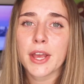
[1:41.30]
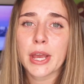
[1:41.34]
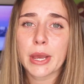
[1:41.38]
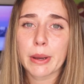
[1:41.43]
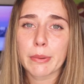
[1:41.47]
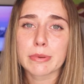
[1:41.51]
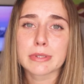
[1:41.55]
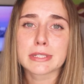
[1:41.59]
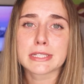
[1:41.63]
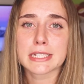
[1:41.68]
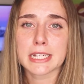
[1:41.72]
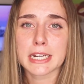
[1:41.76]

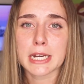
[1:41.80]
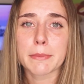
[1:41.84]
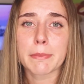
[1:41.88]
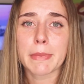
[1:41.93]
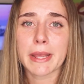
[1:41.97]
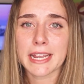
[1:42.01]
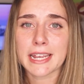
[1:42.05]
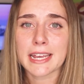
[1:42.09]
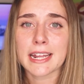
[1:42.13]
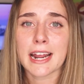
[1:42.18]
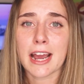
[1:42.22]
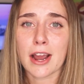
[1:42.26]
was gonna
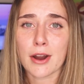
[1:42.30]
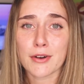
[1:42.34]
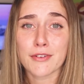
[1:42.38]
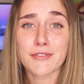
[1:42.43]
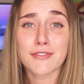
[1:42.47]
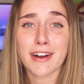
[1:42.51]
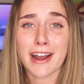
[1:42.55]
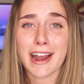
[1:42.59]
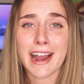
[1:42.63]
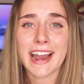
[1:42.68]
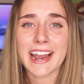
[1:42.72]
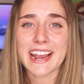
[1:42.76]
make it out
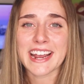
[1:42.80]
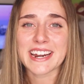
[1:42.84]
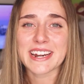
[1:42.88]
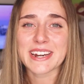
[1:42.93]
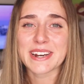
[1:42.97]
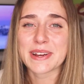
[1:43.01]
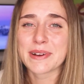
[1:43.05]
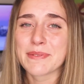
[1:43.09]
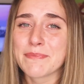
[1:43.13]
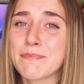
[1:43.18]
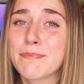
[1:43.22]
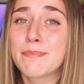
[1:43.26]

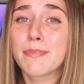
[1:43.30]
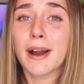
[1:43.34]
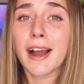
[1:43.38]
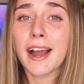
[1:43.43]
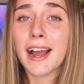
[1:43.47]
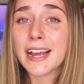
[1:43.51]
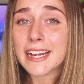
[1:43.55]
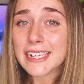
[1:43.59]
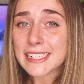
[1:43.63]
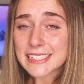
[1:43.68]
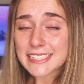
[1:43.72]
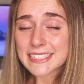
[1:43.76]
fine,
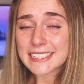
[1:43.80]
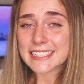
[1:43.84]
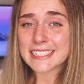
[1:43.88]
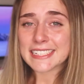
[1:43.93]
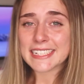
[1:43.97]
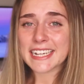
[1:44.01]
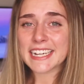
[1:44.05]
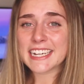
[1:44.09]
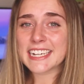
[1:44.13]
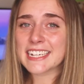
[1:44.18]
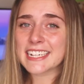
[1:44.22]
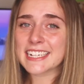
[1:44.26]
but
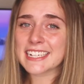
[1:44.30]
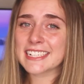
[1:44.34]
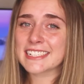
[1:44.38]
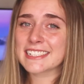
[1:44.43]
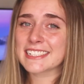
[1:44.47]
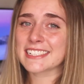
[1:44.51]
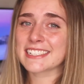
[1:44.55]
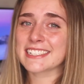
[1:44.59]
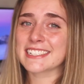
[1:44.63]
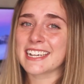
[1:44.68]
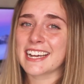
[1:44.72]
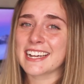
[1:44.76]

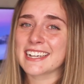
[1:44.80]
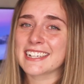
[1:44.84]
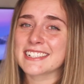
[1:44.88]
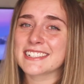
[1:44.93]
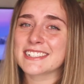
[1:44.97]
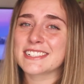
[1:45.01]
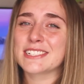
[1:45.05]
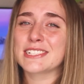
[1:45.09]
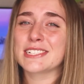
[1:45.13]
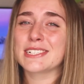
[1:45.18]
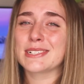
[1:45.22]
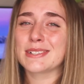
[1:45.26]
decided
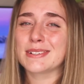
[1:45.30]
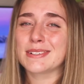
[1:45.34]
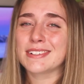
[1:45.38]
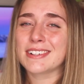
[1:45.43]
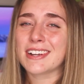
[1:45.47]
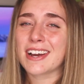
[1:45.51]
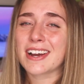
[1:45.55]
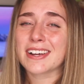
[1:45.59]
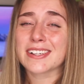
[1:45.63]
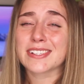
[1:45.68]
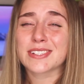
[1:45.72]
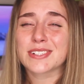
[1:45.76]
to
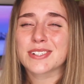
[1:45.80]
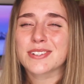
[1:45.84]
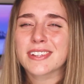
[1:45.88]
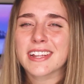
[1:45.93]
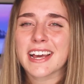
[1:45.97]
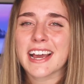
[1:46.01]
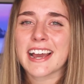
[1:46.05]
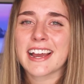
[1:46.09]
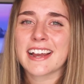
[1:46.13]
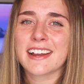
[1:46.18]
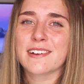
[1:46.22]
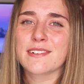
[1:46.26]
not do
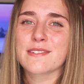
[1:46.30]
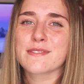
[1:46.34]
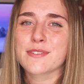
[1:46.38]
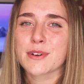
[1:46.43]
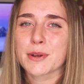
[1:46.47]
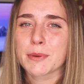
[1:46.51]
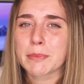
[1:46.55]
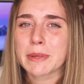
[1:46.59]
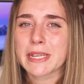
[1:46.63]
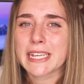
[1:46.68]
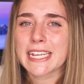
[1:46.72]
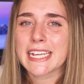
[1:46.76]
that for
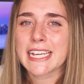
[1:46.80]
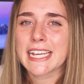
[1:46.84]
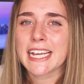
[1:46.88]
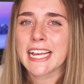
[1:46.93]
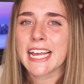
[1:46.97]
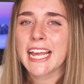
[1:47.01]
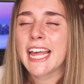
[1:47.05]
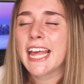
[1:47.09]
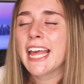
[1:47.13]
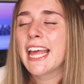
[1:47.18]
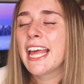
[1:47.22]
me,